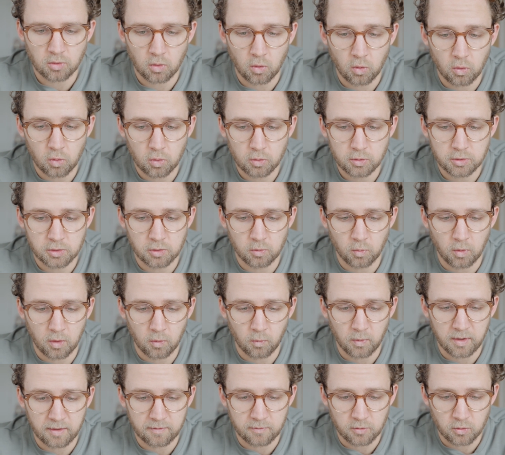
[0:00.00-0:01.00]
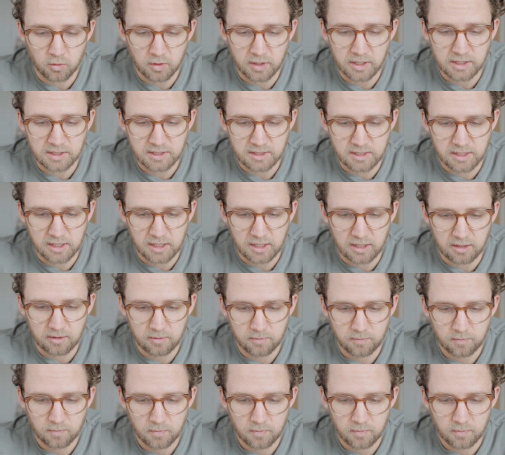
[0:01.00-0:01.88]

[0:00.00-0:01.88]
all to what we have already seen.